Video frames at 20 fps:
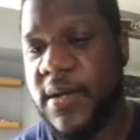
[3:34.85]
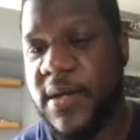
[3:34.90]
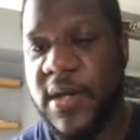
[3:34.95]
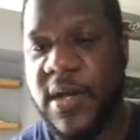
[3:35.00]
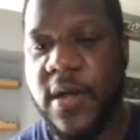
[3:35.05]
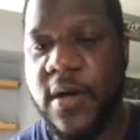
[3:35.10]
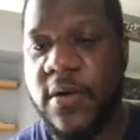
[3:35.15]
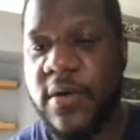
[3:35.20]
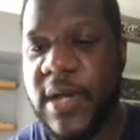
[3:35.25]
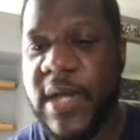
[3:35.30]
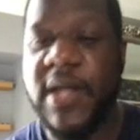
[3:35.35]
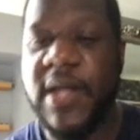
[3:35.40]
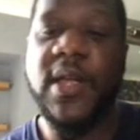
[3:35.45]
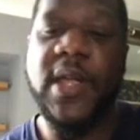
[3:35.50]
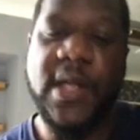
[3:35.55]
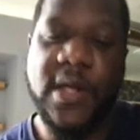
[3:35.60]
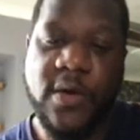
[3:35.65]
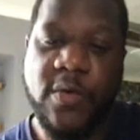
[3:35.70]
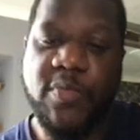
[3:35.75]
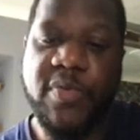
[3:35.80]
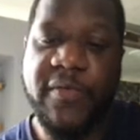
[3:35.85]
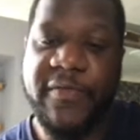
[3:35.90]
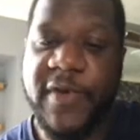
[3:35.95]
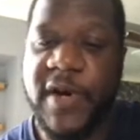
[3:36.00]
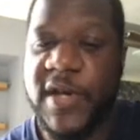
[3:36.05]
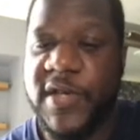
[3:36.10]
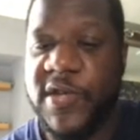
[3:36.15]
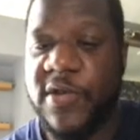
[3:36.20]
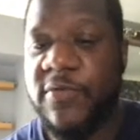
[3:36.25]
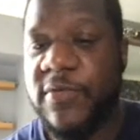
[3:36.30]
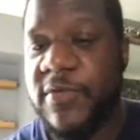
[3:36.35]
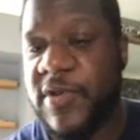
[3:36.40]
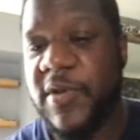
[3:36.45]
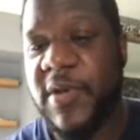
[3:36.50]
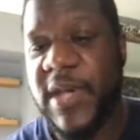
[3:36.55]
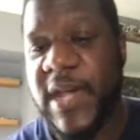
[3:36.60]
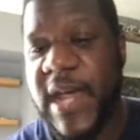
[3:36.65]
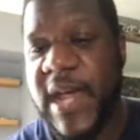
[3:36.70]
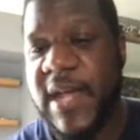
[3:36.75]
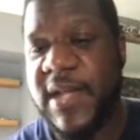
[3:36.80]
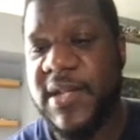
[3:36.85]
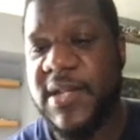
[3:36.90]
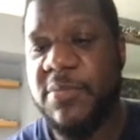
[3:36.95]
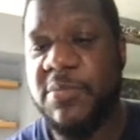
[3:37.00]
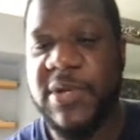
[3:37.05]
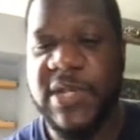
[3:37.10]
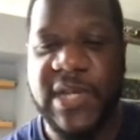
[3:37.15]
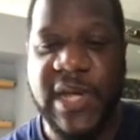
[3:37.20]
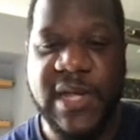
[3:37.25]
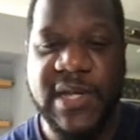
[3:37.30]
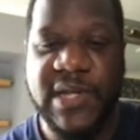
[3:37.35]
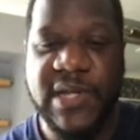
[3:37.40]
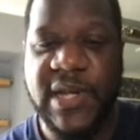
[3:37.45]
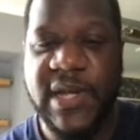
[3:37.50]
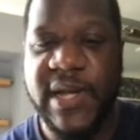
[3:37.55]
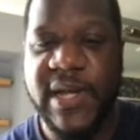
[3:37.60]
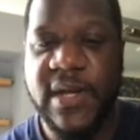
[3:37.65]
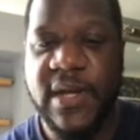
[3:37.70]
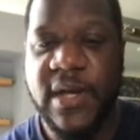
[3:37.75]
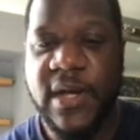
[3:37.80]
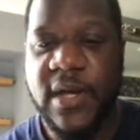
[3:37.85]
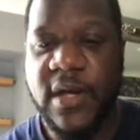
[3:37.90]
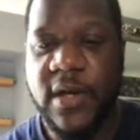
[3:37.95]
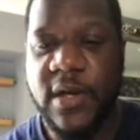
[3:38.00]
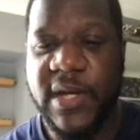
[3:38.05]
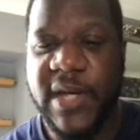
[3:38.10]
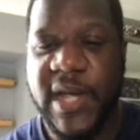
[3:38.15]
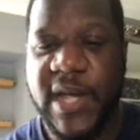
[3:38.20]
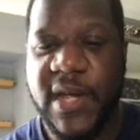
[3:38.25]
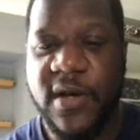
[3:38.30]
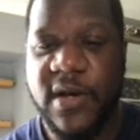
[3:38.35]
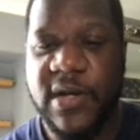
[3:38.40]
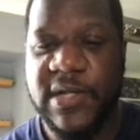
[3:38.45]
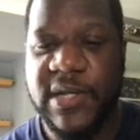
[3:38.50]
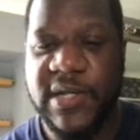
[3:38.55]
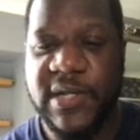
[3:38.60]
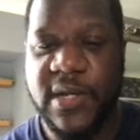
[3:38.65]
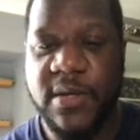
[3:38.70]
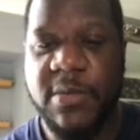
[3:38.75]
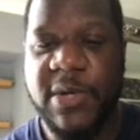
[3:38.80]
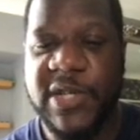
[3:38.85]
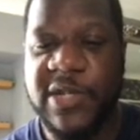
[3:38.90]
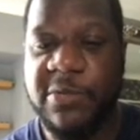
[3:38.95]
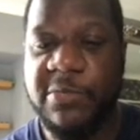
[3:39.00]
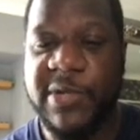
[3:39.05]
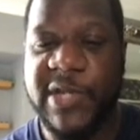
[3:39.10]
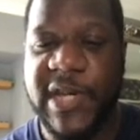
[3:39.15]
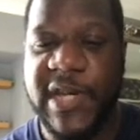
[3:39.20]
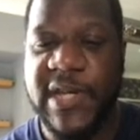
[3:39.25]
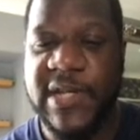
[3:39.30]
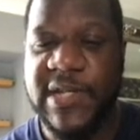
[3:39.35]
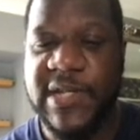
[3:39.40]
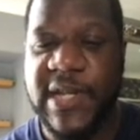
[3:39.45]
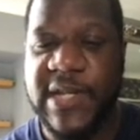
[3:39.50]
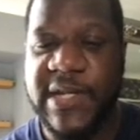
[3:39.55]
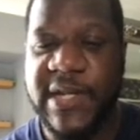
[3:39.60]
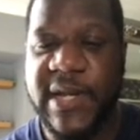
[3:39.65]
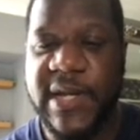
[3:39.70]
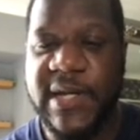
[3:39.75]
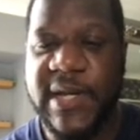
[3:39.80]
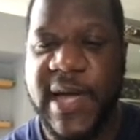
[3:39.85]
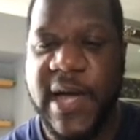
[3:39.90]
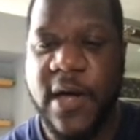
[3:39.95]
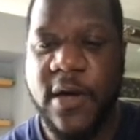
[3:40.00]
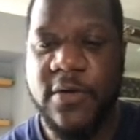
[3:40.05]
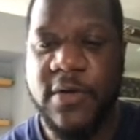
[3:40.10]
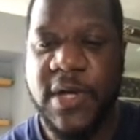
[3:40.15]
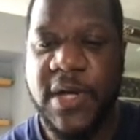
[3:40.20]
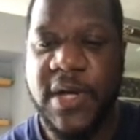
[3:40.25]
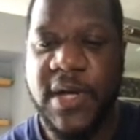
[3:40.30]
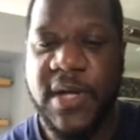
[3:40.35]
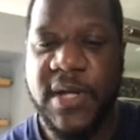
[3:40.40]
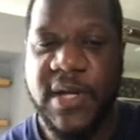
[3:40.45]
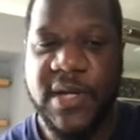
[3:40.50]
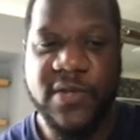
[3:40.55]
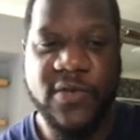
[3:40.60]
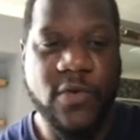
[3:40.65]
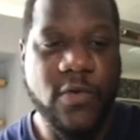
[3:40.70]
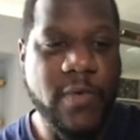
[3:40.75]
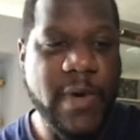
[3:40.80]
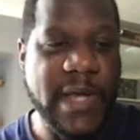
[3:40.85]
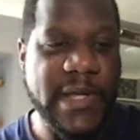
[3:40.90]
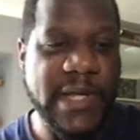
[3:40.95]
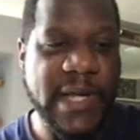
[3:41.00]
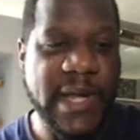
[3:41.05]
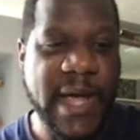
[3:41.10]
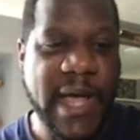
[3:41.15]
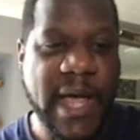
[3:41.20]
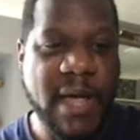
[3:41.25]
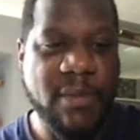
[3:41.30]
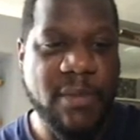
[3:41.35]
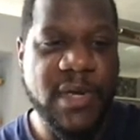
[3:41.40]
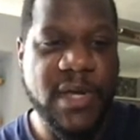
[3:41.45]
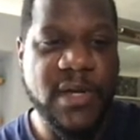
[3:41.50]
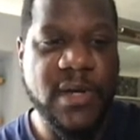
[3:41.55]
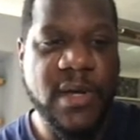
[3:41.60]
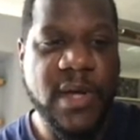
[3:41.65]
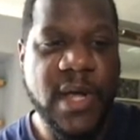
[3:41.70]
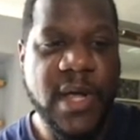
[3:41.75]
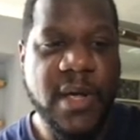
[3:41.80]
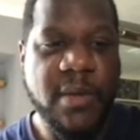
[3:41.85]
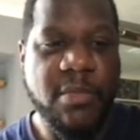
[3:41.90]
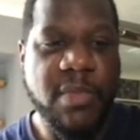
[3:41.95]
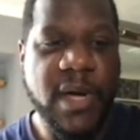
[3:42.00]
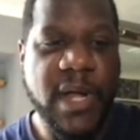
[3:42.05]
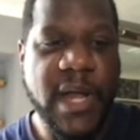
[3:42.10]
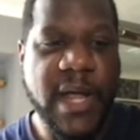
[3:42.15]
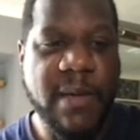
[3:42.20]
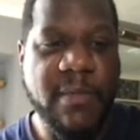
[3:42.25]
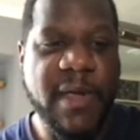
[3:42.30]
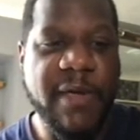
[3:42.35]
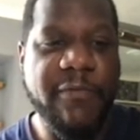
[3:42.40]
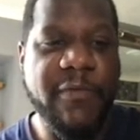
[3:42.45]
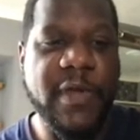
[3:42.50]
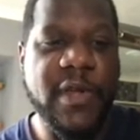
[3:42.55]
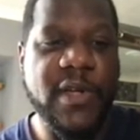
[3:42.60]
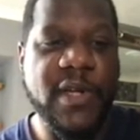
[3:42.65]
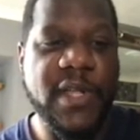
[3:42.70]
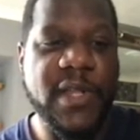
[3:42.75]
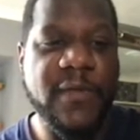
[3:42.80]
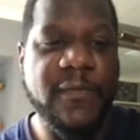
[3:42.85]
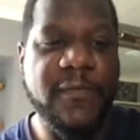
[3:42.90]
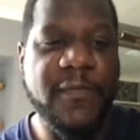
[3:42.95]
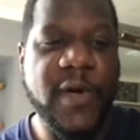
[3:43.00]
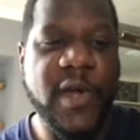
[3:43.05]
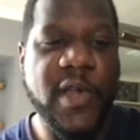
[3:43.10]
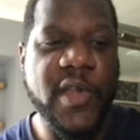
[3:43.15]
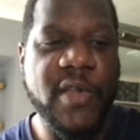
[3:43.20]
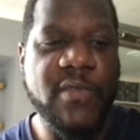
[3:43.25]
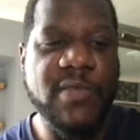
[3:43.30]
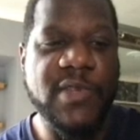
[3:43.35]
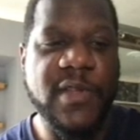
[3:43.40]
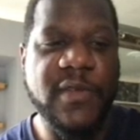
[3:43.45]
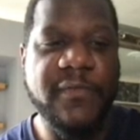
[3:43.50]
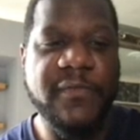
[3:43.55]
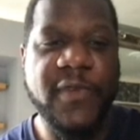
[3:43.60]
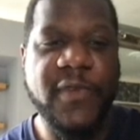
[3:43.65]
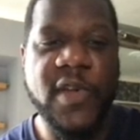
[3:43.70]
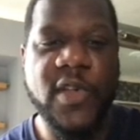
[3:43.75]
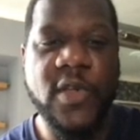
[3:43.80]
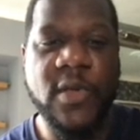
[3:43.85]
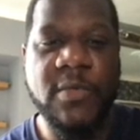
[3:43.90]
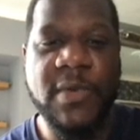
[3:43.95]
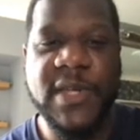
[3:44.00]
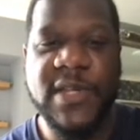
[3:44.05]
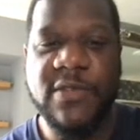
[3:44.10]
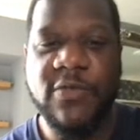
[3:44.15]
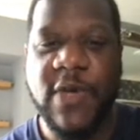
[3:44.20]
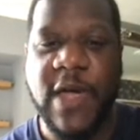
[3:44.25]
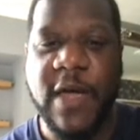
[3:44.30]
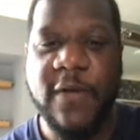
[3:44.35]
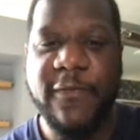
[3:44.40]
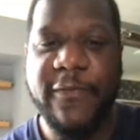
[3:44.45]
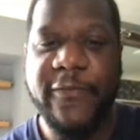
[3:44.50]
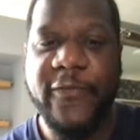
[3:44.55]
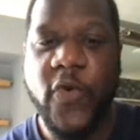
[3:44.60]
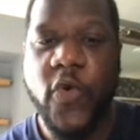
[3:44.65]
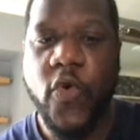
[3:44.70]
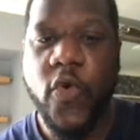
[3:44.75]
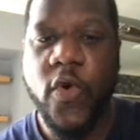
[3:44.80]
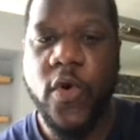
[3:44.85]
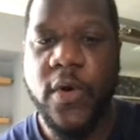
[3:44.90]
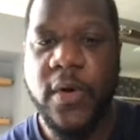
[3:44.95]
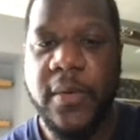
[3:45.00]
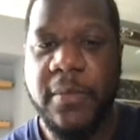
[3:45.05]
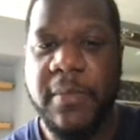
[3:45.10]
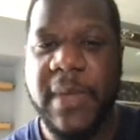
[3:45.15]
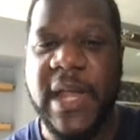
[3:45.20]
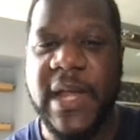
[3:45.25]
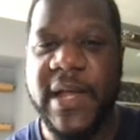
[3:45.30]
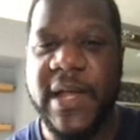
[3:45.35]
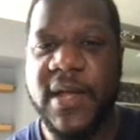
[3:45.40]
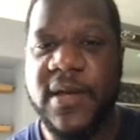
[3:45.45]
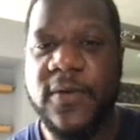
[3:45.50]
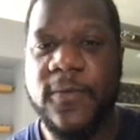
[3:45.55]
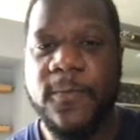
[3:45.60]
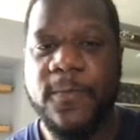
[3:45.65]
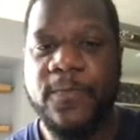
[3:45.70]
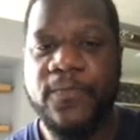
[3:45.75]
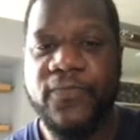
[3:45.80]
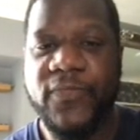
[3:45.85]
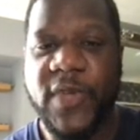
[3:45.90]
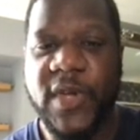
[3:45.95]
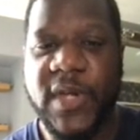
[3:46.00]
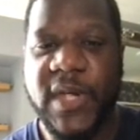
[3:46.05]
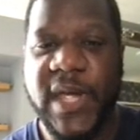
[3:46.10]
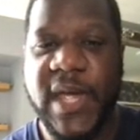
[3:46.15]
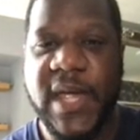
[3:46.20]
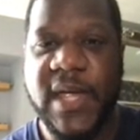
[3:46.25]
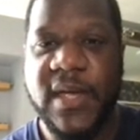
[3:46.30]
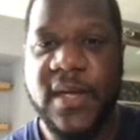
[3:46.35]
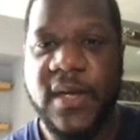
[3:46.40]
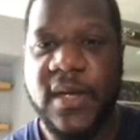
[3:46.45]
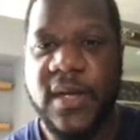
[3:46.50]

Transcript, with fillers: you know, it could provide you with some gains potentially, okay, guys. There's going to be some G selling it down. That's always going to happen. But if we look at the volume, so the volume is around 4 million, okay.